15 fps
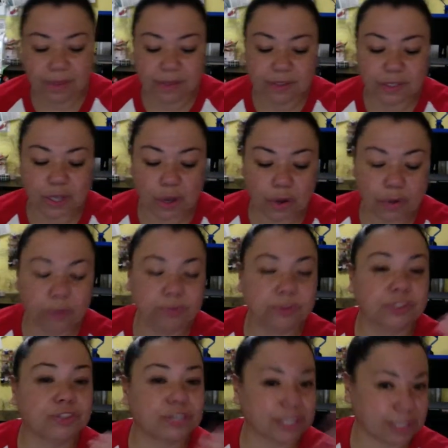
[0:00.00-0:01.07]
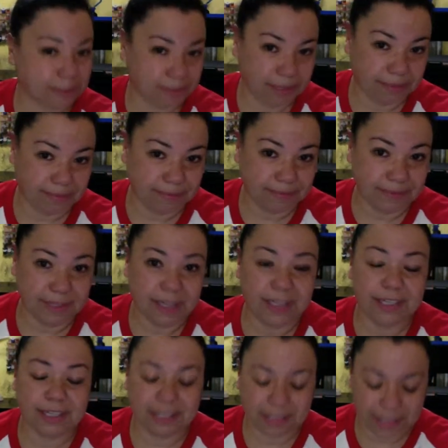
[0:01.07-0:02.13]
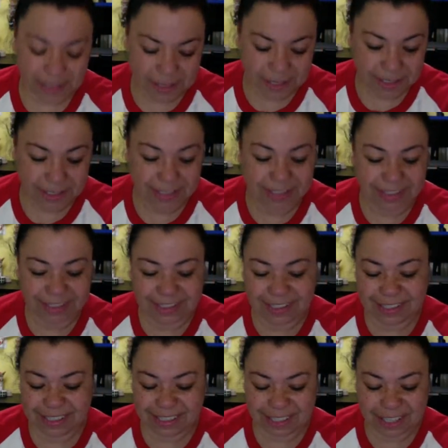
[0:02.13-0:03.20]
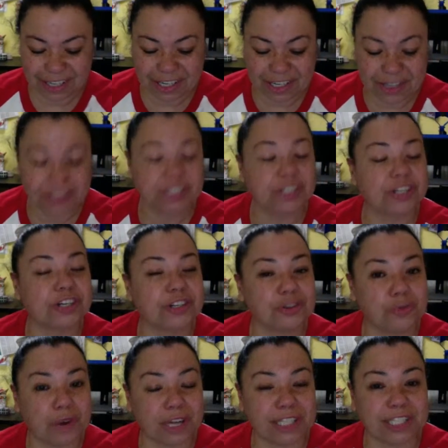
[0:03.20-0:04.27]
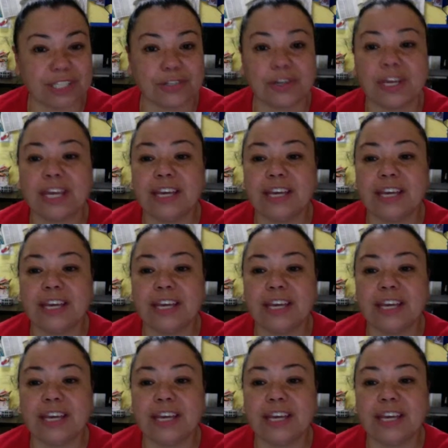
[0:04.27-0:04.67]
So trust me, it's gonna you're gonna want to.